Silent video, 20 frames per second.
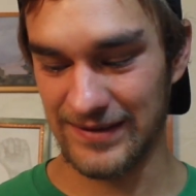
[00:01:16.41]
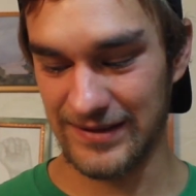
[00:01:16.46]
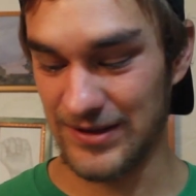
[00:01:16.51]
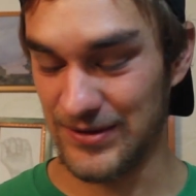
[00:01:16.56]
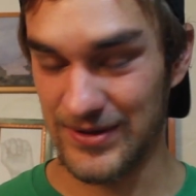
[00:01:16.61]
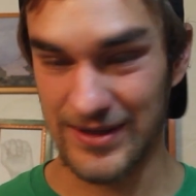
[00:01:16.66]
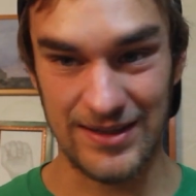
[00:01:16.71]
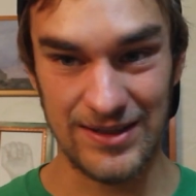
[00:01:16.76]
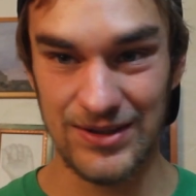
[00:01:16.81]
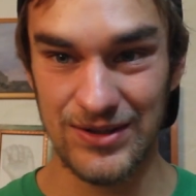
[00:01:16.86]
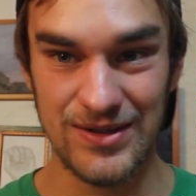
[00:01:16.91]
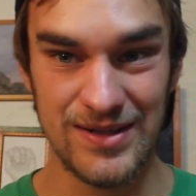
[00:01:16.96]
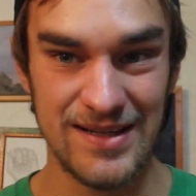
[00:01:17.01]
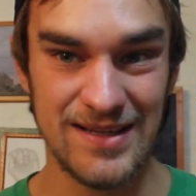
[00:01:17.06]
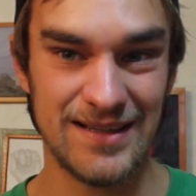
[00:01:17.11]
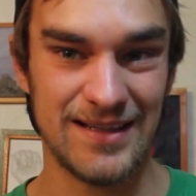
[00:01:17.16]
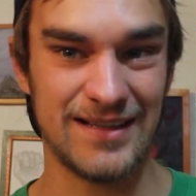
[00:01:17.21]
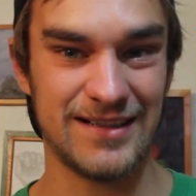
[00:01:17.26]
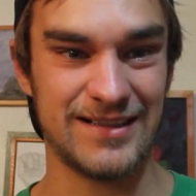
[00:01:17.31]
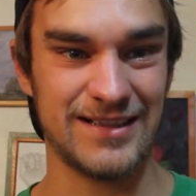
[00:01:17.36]
You can do
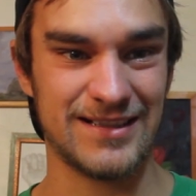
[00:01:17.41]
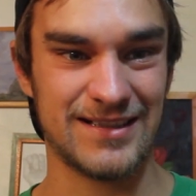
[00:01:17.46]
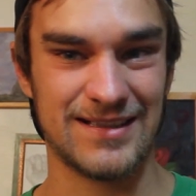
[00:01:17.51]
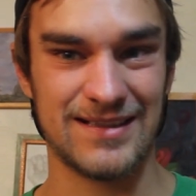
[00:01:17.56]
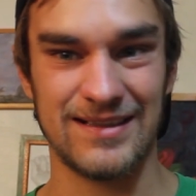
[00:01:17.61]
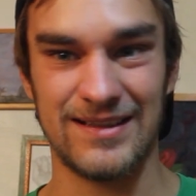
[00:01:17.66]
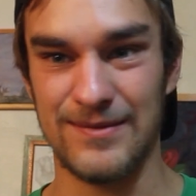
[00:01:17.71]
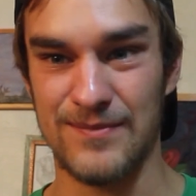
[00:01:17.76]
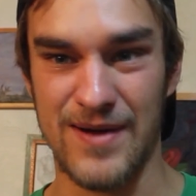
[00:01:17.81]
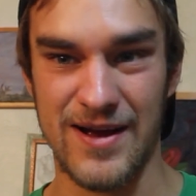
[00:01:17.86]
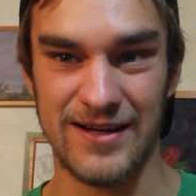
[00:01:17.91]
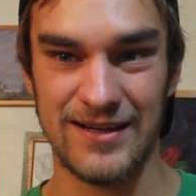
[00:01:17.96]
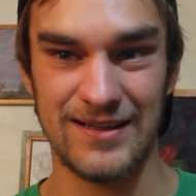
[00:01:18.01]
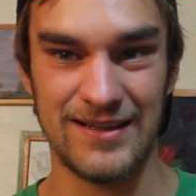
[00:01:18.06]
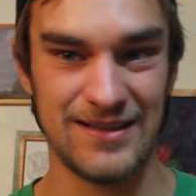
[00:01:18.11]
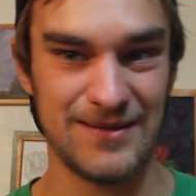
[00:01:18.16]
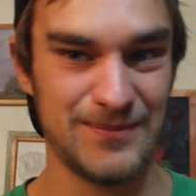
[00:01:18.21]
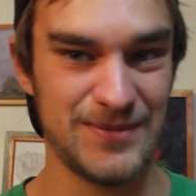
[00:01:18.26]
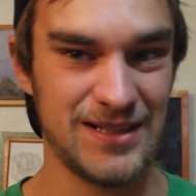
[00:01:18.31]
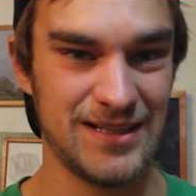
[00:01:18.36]
it, you might
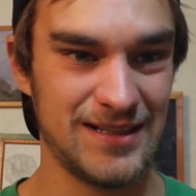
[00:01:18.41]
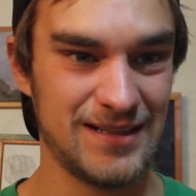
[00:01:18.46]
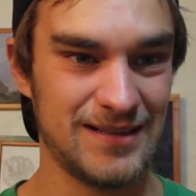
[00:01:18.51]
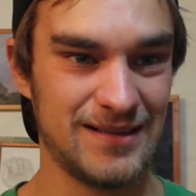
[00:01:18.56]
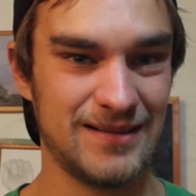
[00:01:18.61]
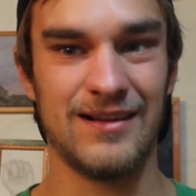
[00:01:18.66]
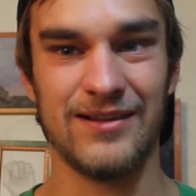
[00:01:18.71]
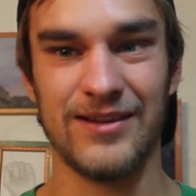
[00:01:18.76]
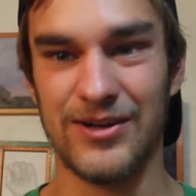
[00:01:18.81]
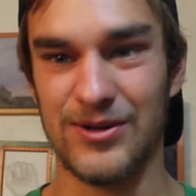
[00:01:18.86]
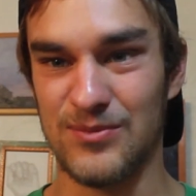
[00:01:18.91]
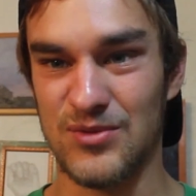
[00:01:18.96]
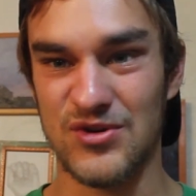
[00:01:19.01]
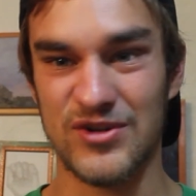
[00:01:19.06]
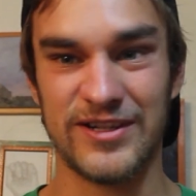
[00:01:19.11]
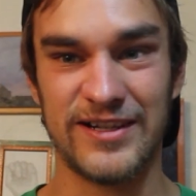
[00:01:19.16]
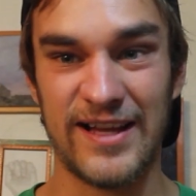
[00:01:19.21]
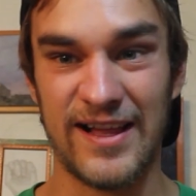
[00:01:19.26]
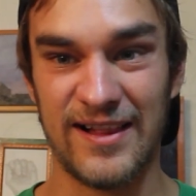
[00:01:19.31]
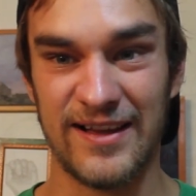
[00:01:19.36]
need to be a little
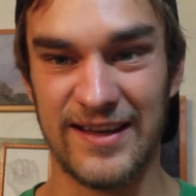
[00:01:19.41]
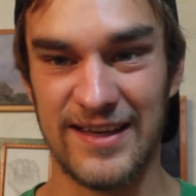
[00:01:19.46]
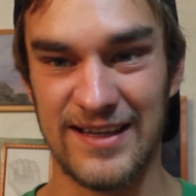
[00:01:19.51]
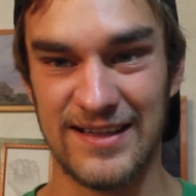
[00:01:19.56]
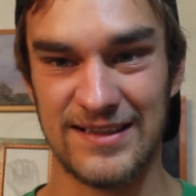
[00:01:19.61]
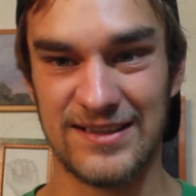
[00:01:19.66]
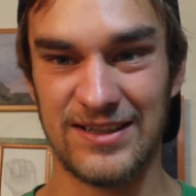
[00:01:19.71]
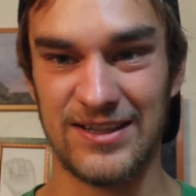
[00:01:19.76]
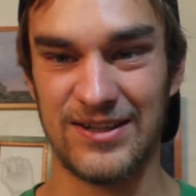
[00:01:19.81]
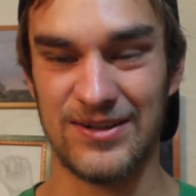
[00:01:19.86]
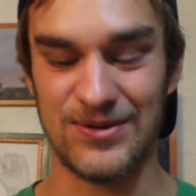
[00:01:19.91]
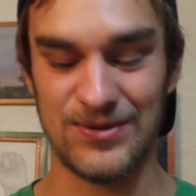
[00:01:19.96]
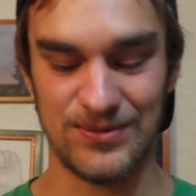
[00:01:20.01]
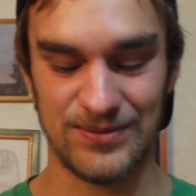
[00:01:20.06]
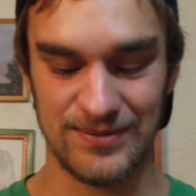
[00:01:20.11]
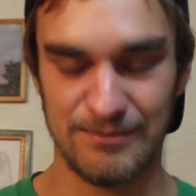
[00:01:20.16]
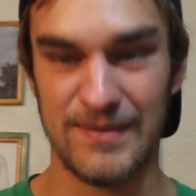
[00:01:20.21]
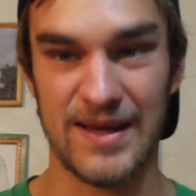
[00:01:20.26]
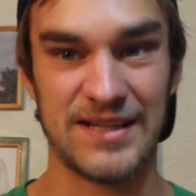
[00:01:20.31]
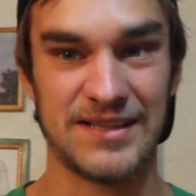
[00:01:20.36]
more delicate so you
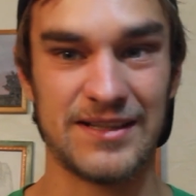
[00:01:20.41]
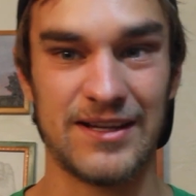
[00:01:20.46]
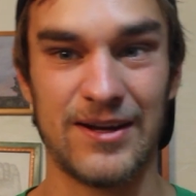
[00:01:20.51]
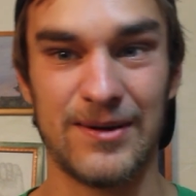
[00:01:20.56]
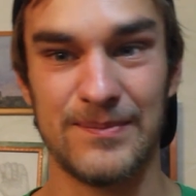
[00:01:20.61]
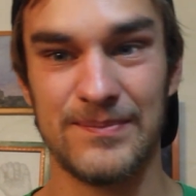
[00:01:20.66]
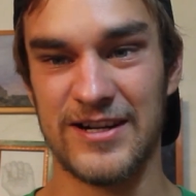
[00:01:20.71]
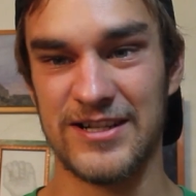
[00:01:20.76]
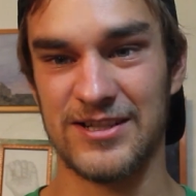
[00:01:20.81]
don't mess up.